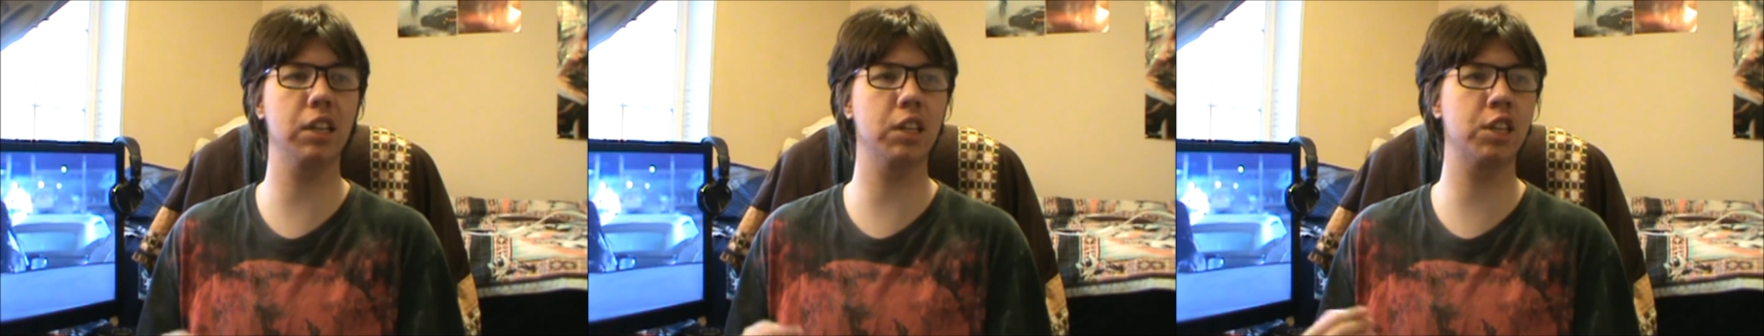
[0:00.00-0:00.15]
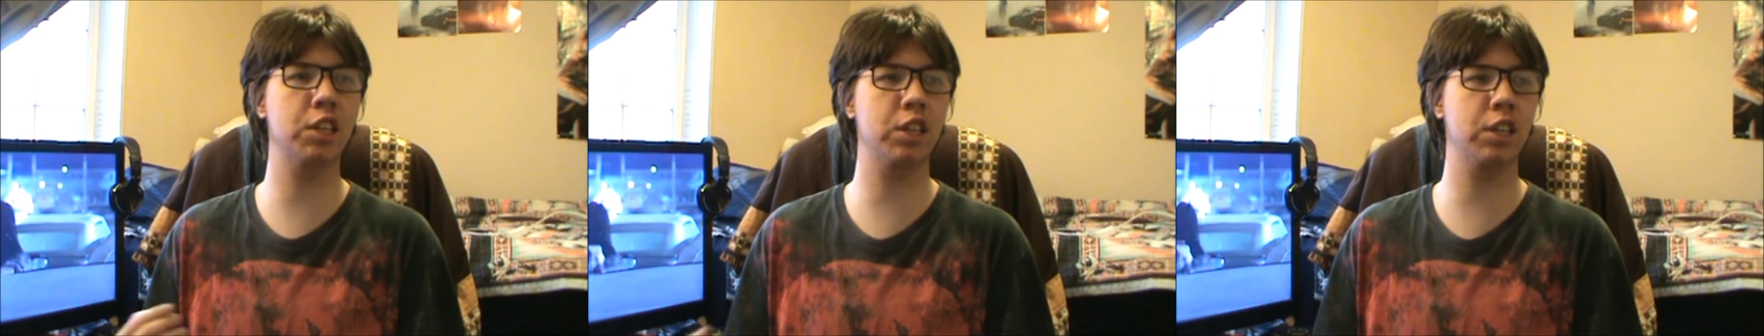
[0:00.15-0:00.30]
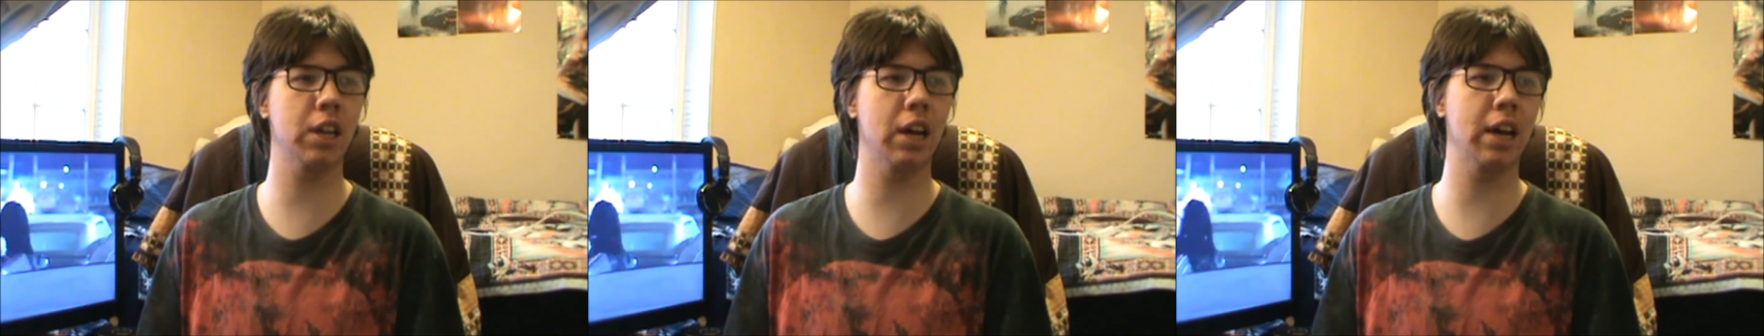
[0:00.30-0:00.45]
and
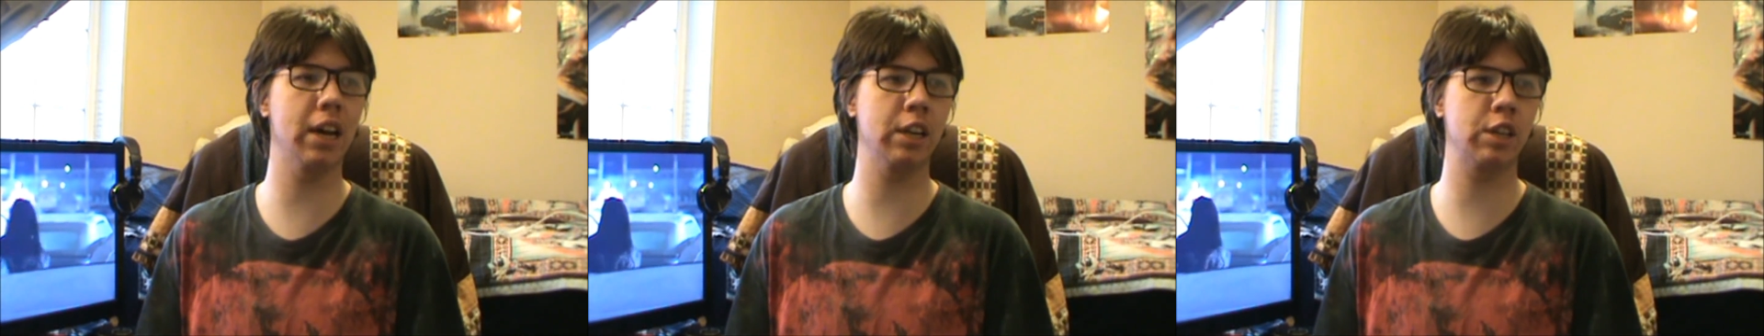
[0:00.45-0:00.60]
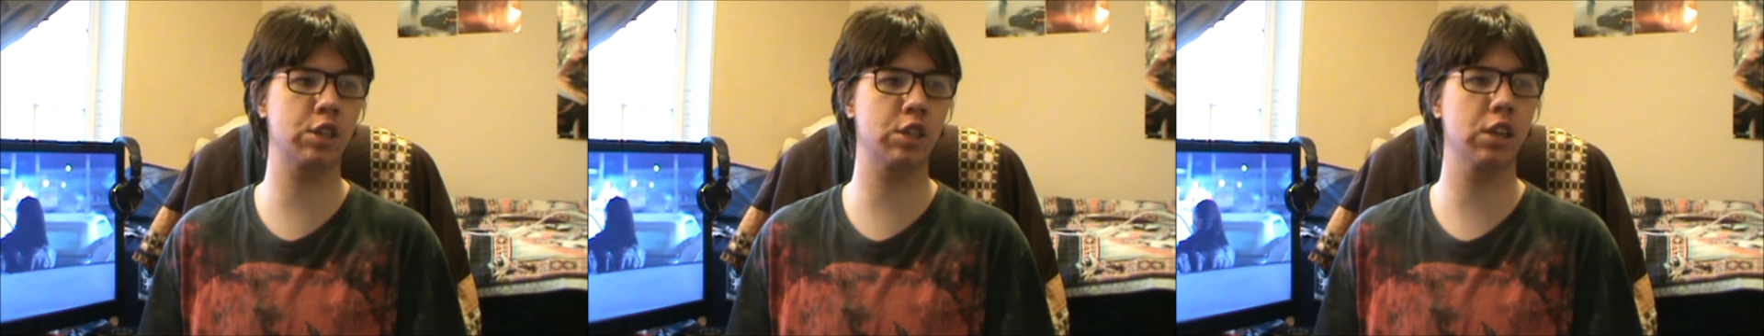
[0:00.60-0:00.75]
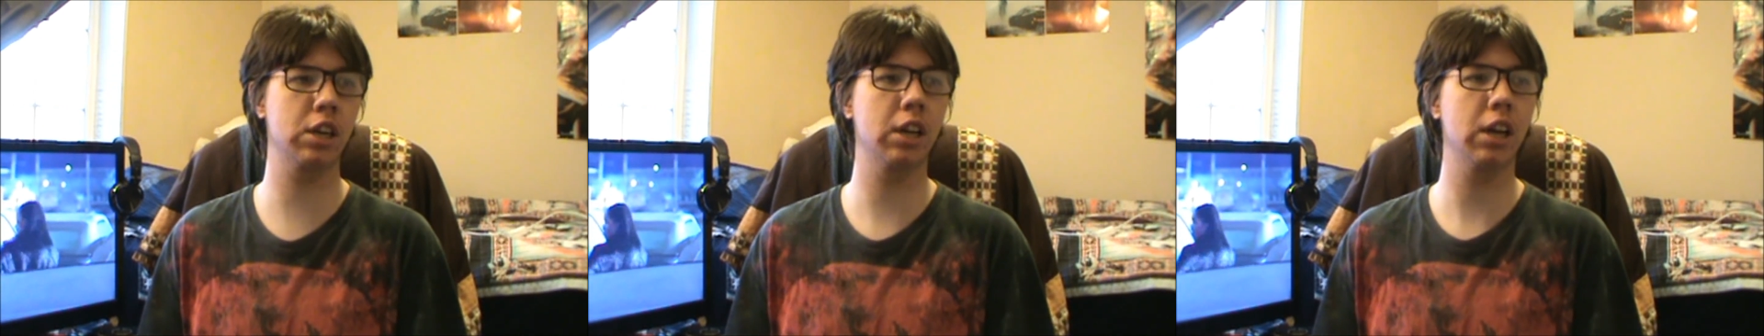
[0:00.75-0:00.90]

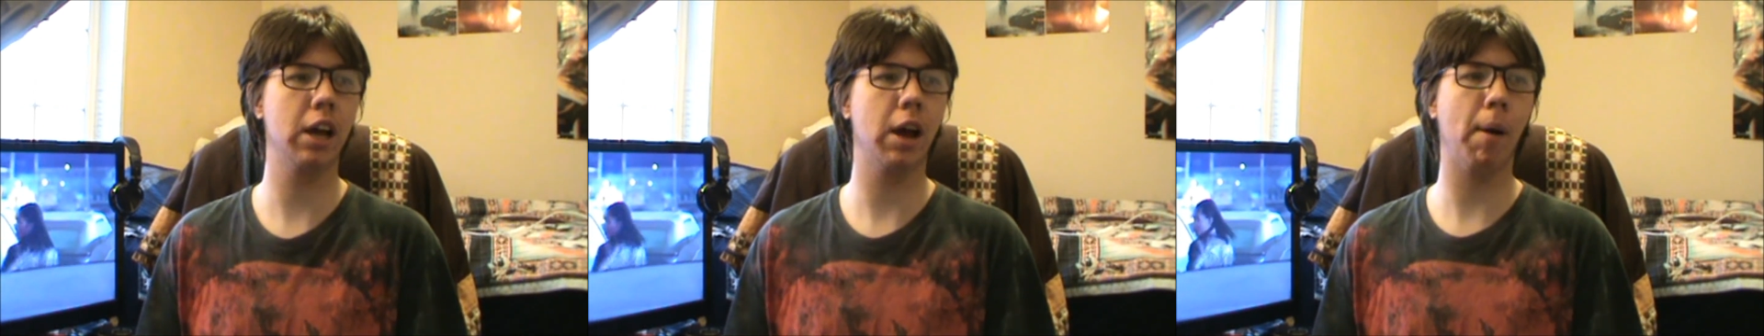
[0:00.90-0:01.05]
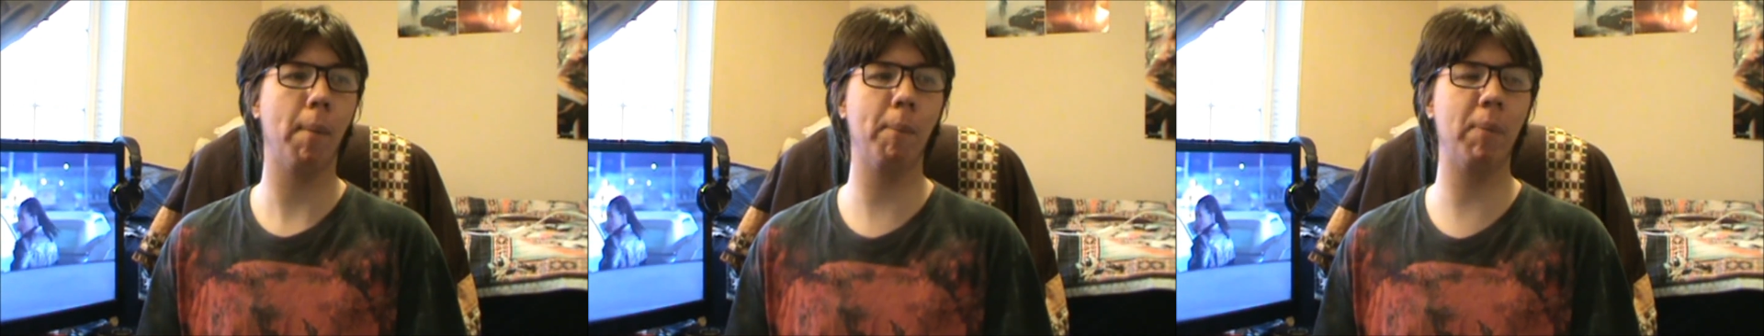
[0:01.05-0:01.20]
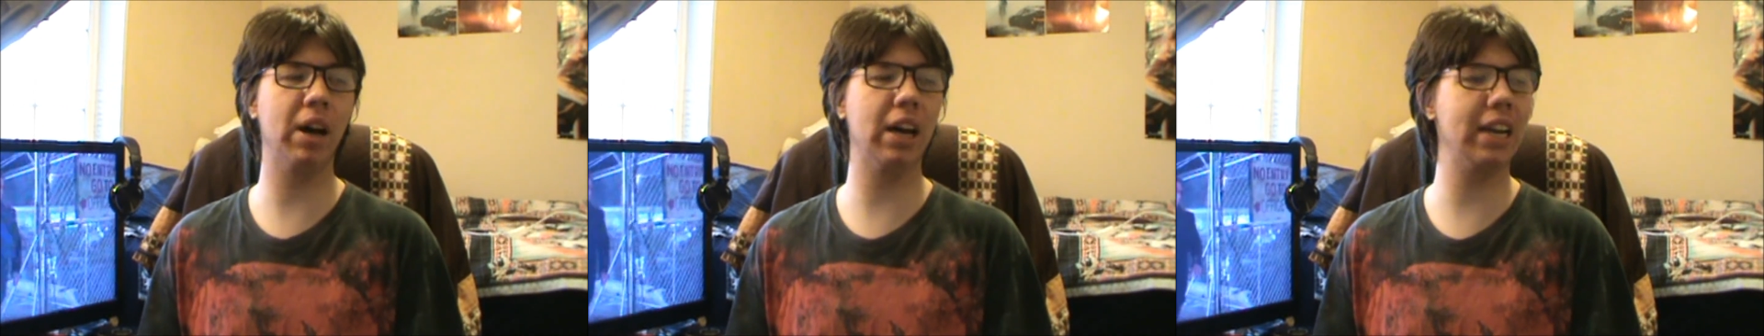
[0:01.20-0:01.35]
such,
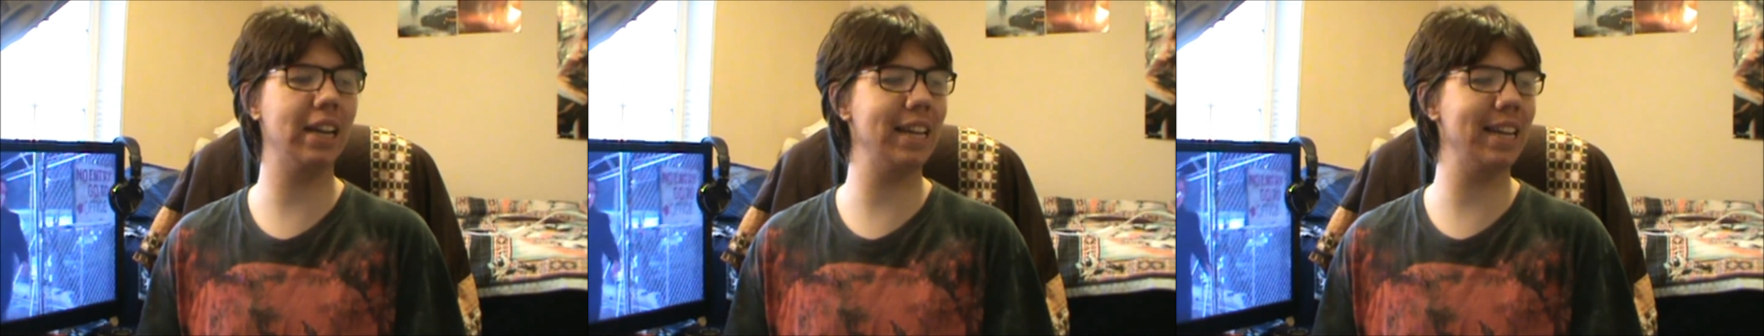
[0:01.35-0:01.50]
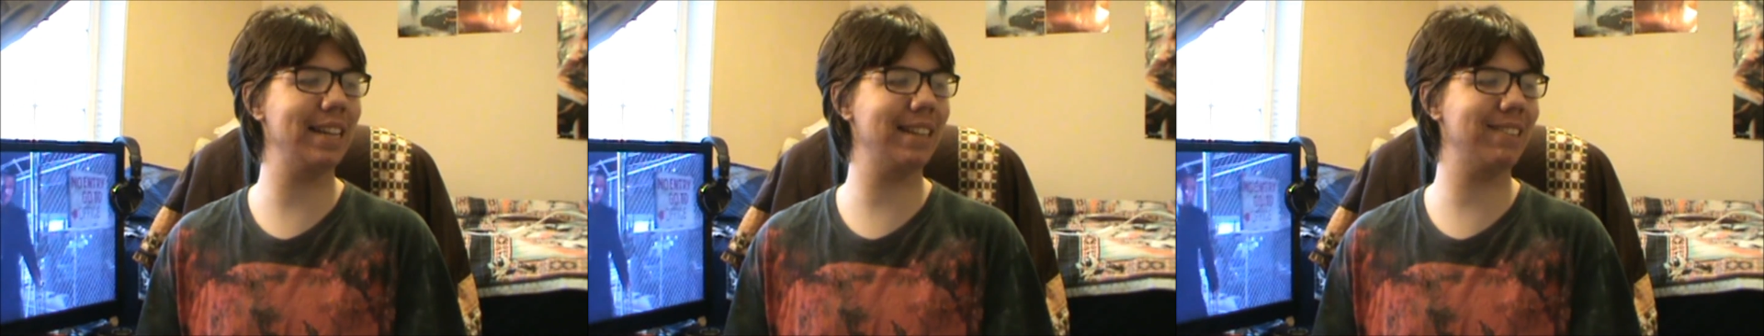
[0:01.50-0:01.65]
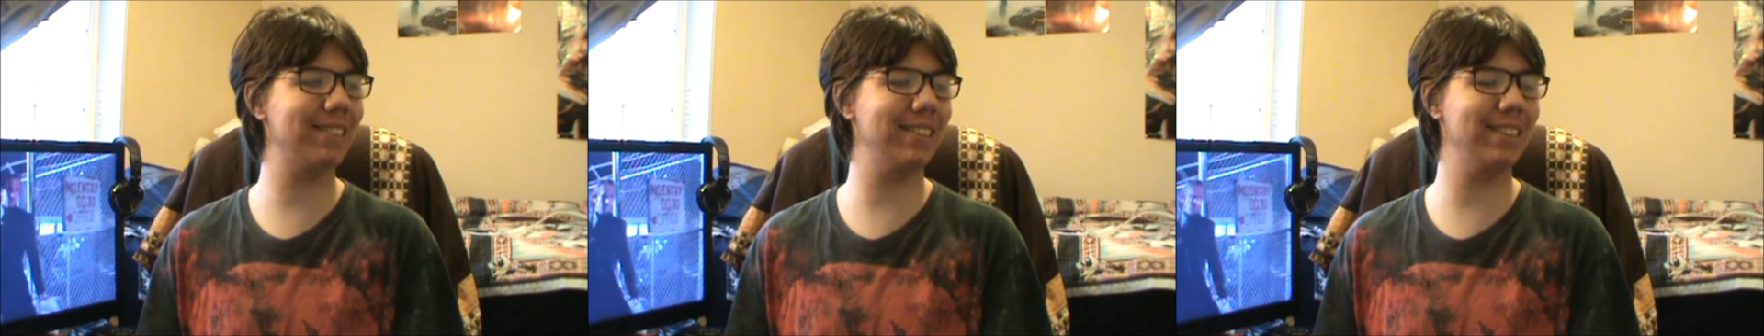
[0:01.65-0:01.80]
but
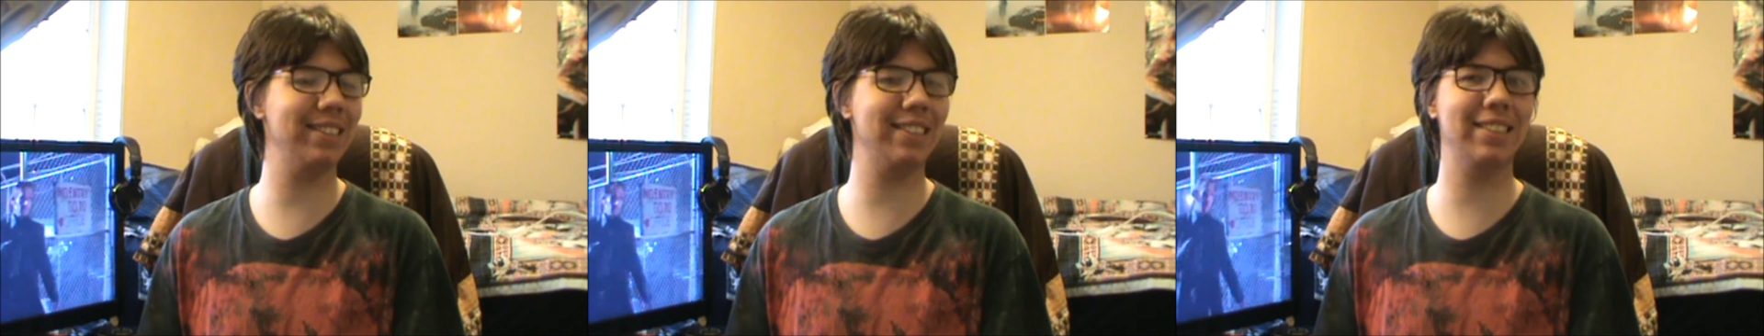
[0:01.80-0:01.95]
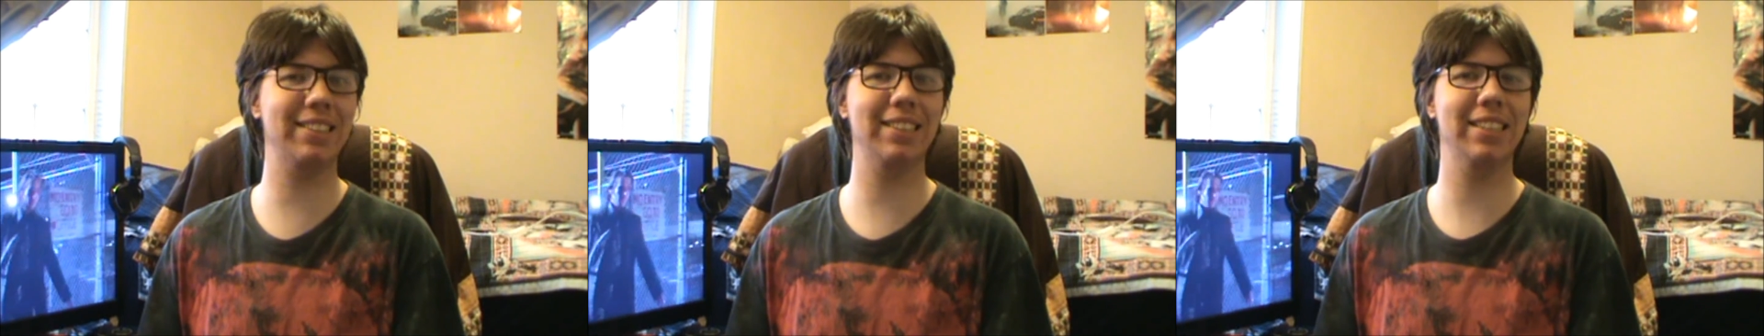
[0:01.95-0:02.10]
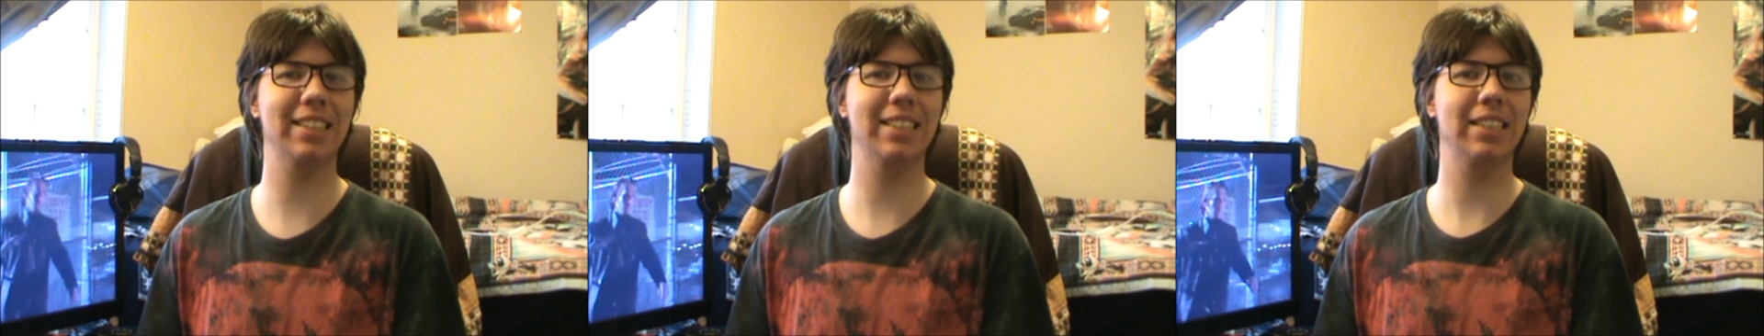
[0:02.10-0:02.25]
it
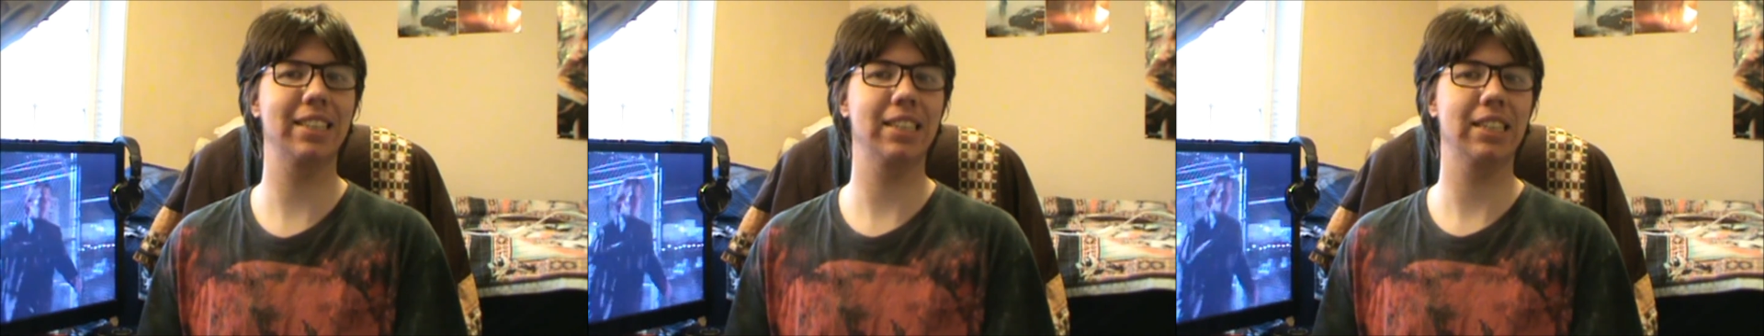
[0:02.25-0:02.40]
just